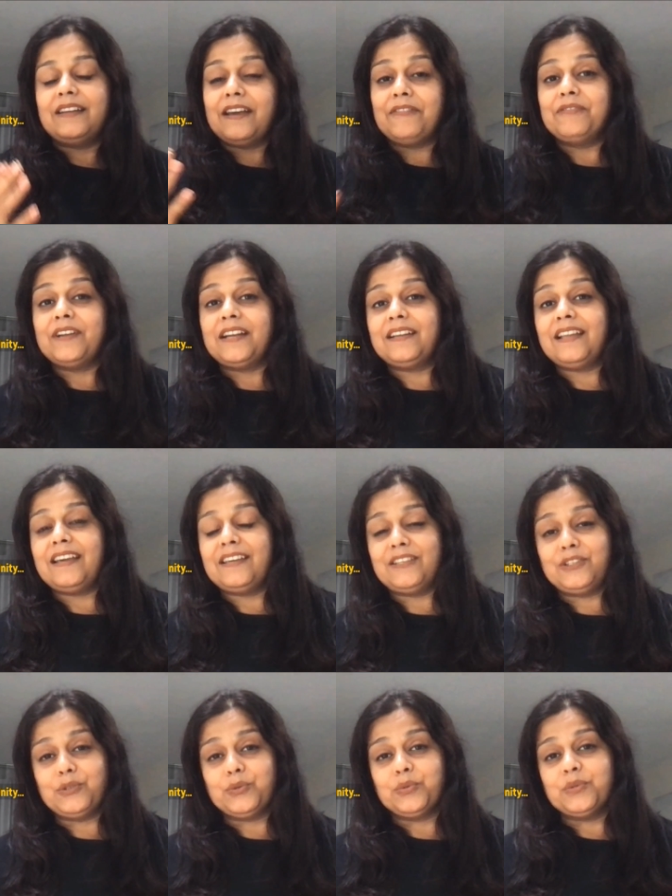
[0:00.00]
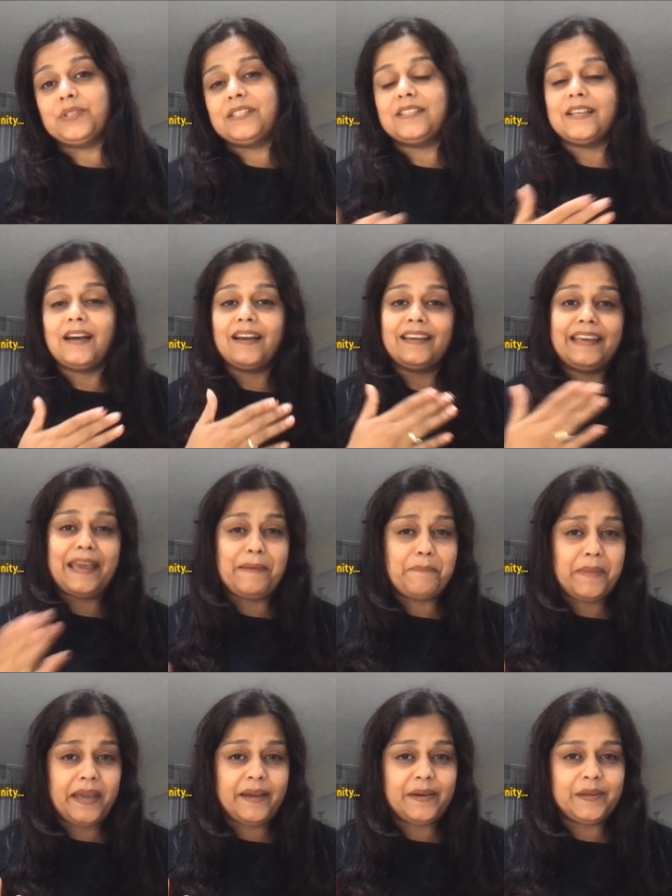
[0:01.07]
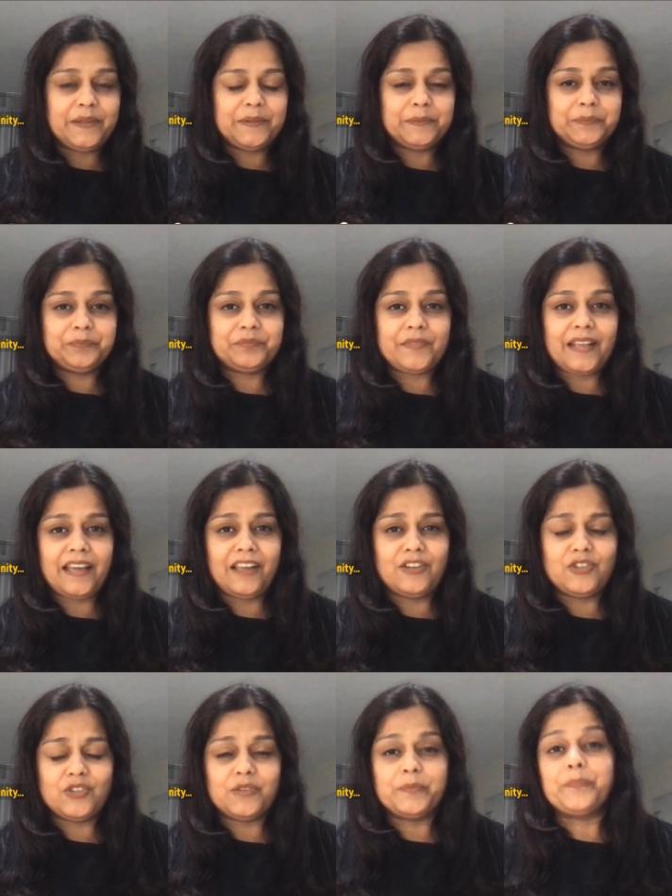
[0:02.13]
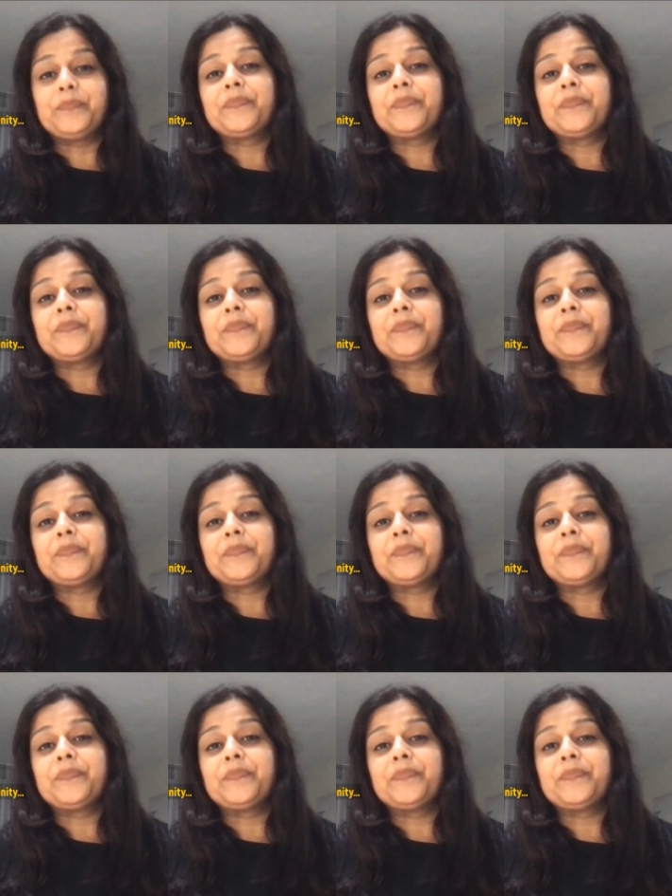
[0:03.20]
definitely use game maker engine